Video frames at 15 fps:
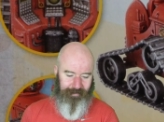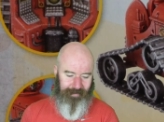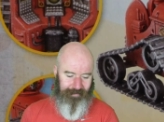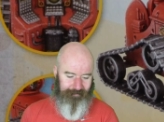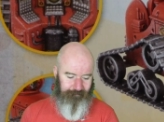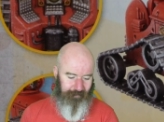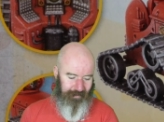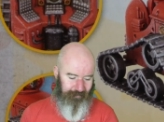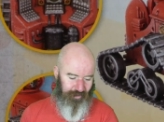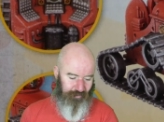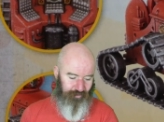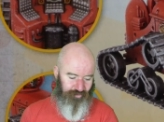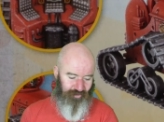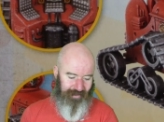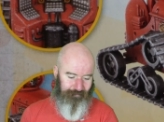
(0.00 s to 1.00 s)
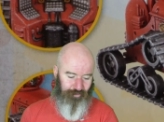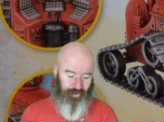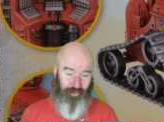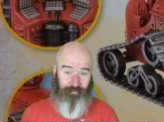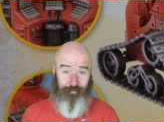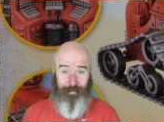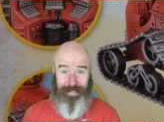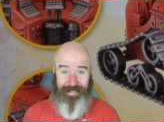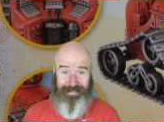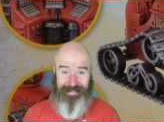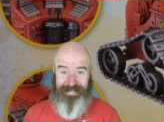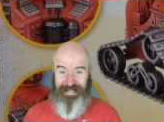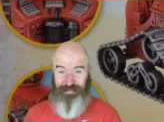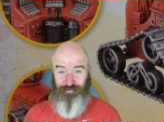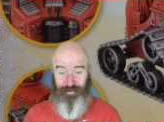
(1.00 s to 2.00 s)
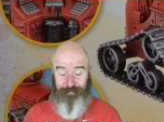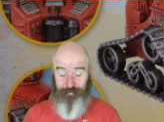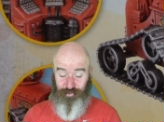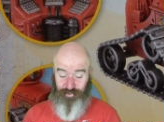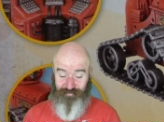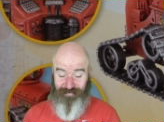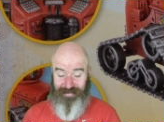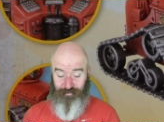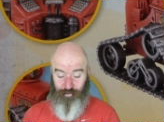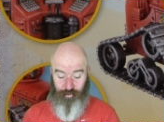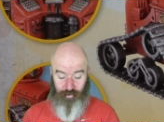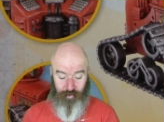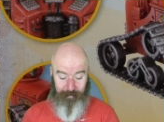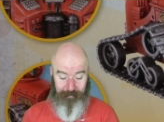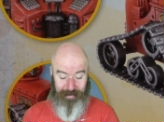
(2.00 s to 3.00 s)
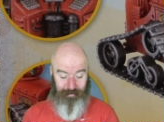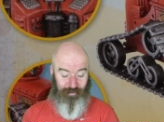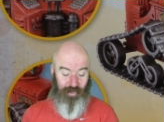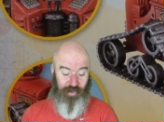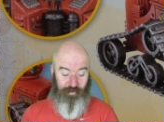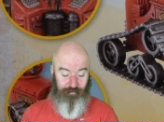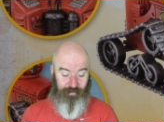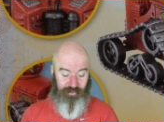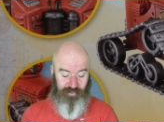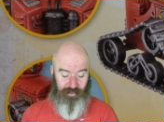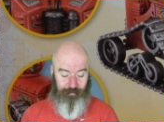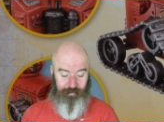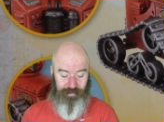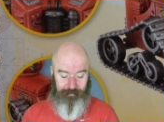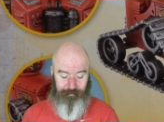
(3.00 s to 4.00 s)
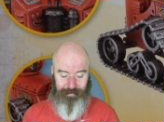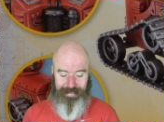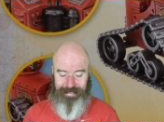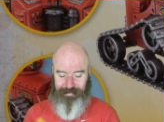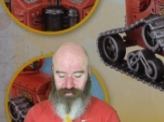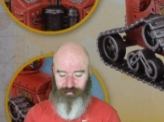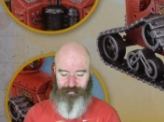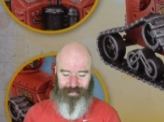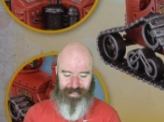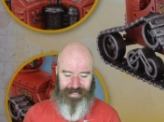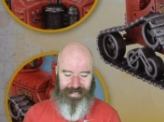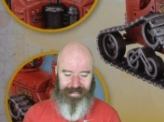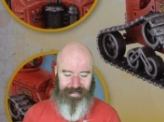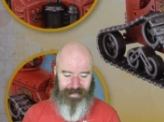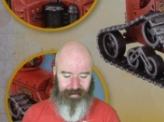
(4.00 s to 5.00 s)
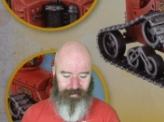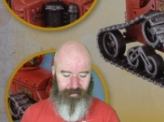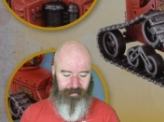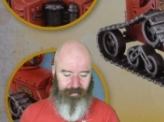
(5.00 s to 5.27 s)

I'd maybe do a dry brush of black and then dry brush of Necron compound over the top of the black, something like that,